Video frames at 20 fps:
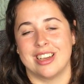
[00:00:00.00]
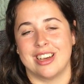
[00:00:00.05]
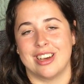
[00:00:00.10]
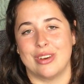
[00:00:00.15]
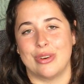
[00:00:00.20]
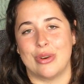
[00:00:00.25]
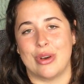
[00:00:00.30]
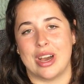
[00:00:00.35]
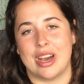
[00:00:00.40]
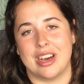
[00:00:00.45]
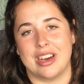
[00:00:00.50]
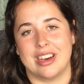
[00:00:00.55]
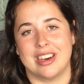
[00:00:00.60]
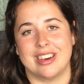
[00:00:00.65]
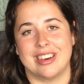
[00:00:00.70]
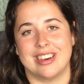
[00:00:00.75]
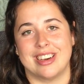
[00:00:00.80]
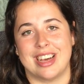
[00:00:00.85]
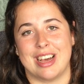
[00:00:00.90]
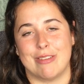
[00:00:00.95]
who
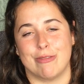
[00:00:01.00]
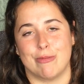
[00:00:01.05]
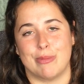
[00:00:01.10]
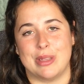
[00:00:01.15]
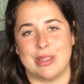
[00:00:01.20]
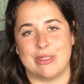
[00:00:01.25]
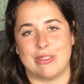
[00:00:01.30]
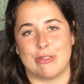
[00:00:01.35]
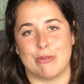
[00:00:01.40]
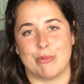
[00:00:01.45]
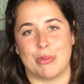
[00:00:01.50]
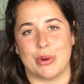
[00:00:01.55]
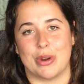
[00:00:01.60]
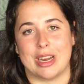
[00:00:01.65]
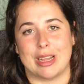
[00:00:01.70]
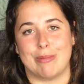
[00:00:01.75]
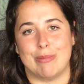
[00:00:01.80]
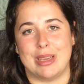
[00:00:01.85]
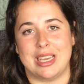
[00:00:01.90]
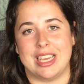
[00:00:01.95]
have been
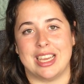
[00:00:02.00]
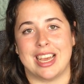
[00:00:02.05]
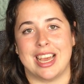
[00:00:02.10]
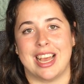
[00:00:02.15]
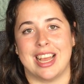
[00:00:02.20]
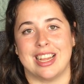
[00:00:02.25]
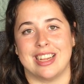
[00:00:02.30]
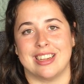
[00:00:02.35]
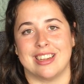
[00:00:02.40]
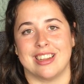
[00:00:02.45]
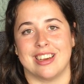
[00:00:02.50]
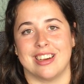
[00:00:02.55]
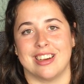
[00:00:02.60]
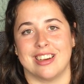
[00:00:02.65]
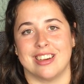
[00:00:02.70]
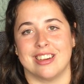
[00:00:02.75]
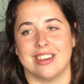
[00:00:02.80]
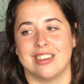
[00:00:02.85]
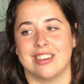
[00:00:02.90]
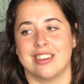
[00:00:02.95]
supporting me, and
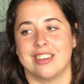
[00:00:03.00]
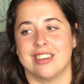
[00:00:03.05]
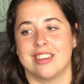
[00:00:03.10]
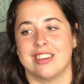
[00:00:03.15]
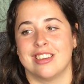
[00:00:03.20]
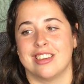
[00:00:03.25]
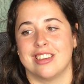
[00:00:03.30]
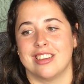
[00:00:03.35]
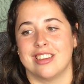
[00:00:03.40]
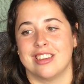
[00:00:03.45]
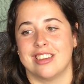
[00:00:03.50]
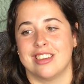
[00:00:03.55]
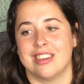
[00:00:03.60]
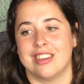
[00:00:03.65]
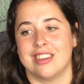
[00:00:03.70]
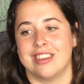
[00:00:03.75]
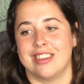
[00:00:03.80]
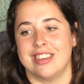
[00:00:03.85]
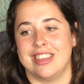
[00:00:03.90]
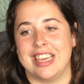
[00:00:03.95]

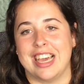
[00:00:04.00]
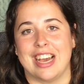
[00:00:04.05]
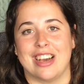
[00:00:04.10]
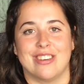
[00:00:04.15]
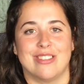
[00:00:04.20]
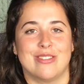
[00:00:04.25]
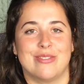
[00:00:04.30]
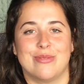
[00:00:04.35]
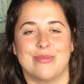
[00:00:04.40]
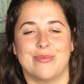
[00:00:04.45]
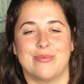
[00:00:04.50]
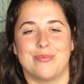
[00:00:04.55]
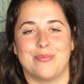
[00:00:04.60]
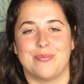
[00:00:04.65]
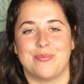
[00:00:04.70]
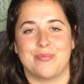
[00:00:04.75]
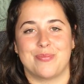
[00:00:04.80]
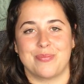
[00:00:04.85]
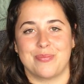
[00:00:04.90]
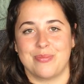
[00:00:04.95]
yeah,
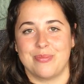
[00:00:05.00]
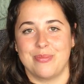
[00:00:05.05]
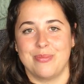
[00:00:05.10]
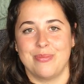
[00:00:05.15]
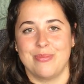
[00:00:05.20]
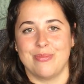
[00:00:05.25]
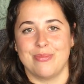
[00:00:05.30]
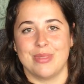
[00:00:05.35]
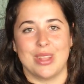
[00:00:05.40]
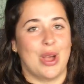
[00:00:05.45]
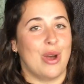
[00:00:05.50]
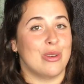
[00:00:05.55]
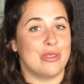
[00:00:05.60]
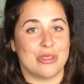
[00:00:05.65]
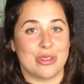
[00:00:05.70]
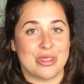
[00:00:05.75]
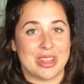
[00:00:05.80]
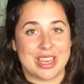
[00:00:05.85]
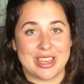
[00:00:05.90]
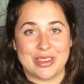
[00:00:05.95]

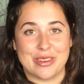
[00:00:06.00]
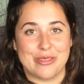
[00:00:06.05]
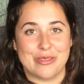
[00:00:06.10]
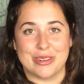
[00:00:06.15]
also thank you